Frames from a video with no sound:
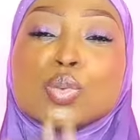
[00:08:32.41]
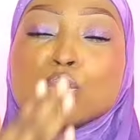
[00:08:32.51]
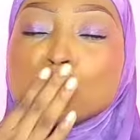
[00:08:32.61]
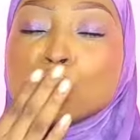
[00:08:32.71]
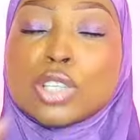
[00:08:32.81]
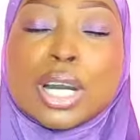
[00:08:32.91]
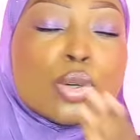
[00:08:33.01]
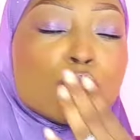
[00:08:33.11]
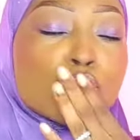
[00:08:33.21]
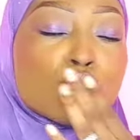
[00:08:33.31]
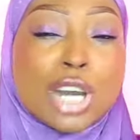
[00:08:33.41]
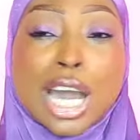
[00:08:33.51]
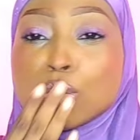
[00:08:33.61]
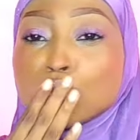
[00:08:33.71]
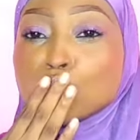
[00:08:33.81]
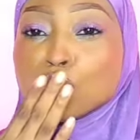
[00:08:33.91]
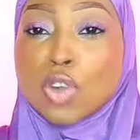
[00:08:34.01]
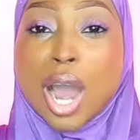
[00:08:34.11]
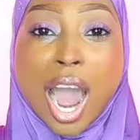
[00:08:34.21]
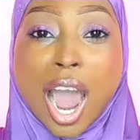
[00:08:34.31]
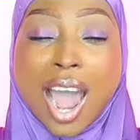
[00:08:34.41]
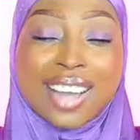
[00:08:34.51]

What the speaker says: Mwah, mwah, mwah.